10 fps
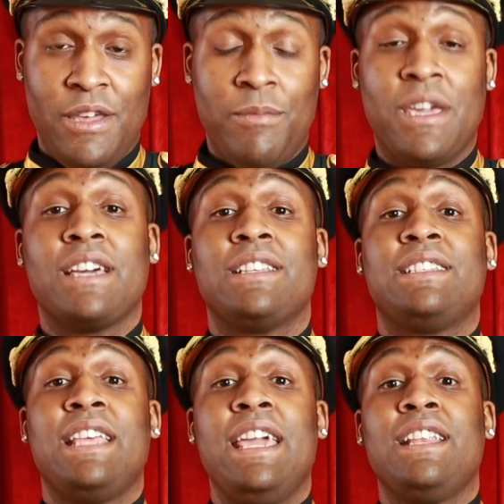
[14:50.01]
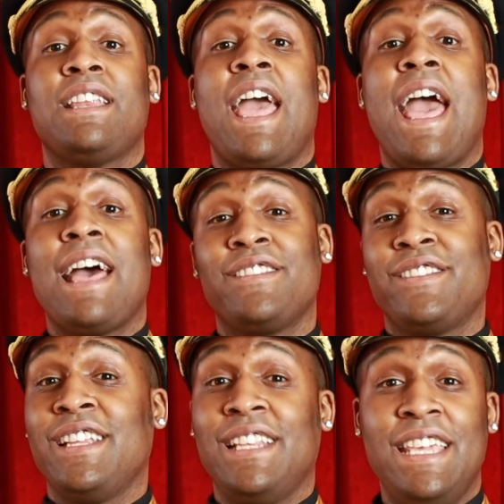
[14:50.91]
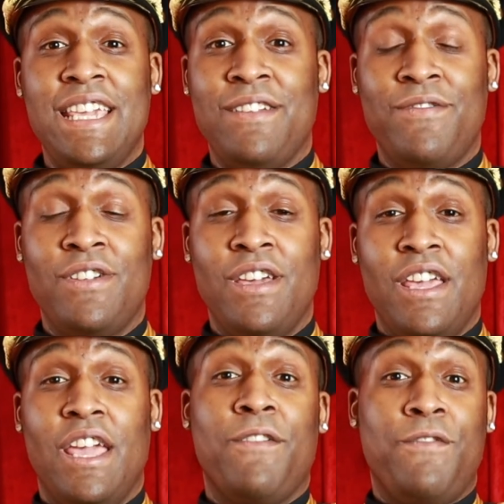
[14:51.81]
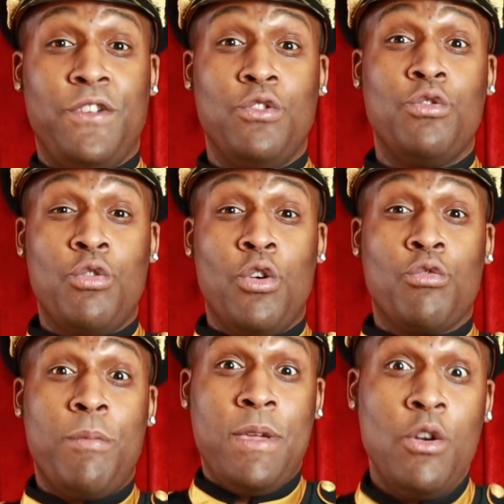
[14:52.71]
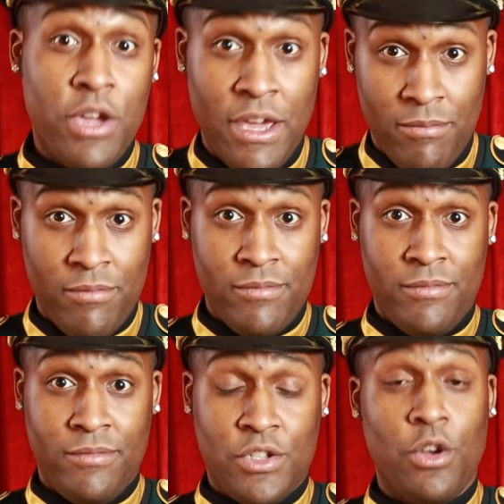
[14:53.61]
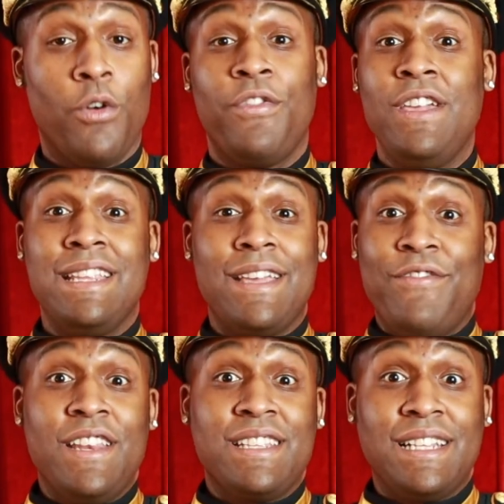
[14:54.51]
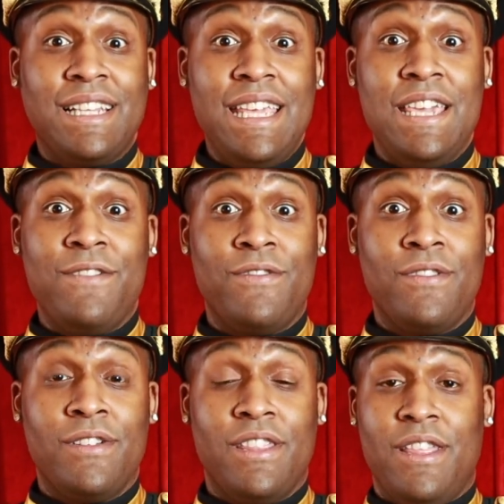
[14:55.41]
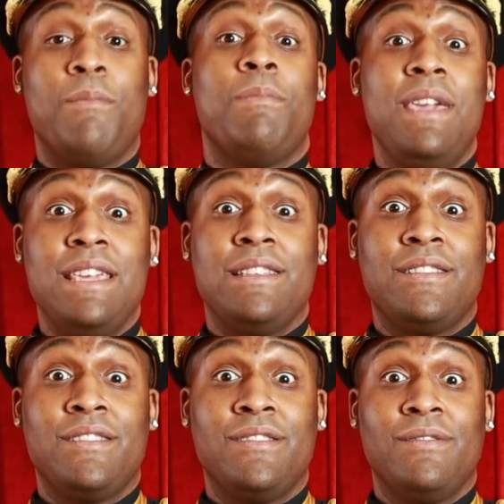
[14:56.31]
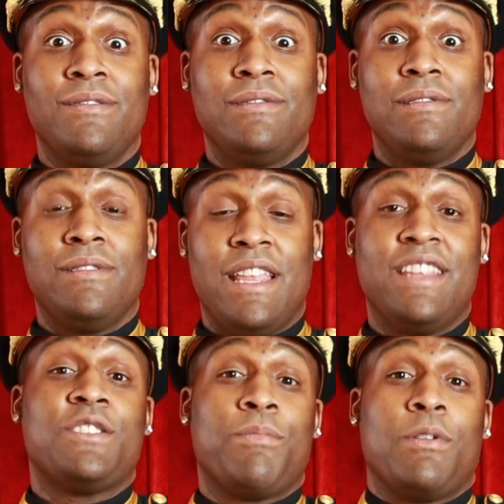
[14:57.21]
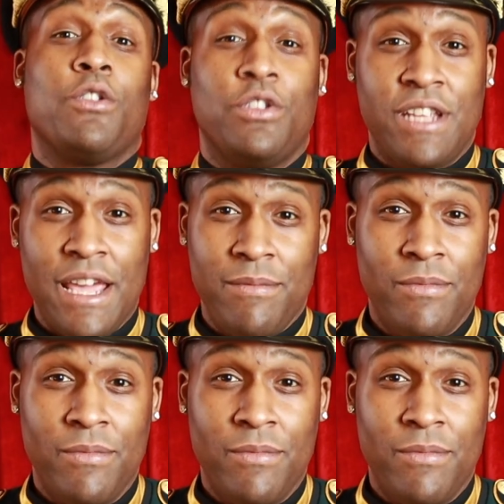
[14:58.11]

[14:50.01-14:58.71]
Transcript: Because Satan has to leave if you rebuke him. So if he doesn't leave, that means that it's a prototype.